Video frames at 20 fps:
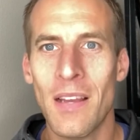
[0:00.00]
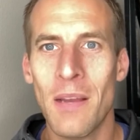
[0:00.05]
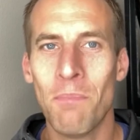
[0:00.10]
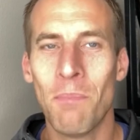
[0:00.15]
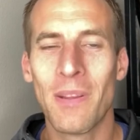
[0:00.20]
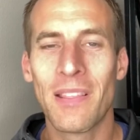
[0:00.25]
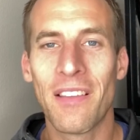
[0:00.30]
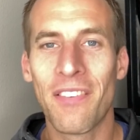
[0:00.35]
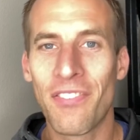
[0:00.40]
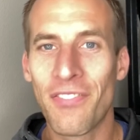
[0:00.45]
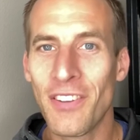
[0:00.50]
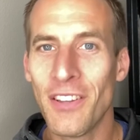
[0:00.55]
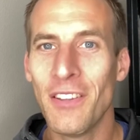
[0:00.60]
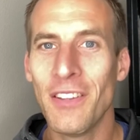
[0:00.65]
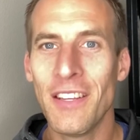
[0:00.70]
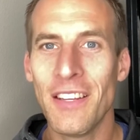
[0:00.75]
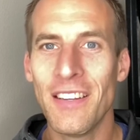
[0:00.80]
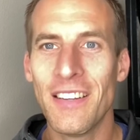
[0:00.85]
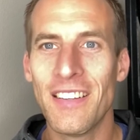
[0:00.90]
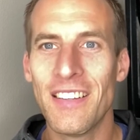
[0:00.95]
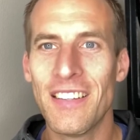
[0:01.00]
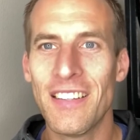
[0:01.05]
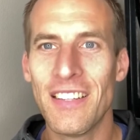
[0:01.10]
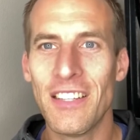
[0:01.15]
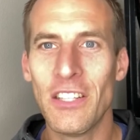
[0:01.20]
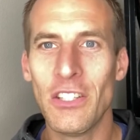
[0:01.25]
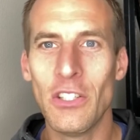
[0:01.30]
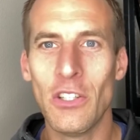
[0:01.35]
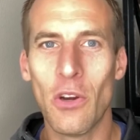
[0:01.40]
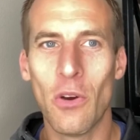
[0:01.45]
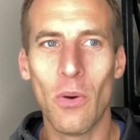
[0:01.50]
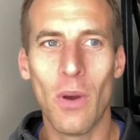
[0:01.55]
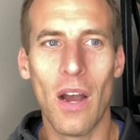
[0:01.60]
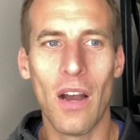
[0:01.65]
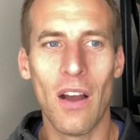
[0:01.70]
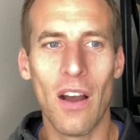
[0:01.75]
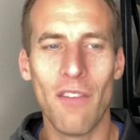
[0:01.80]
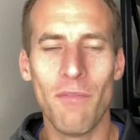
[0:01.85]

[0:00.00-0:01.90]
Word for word: but the feeling, you know, uh,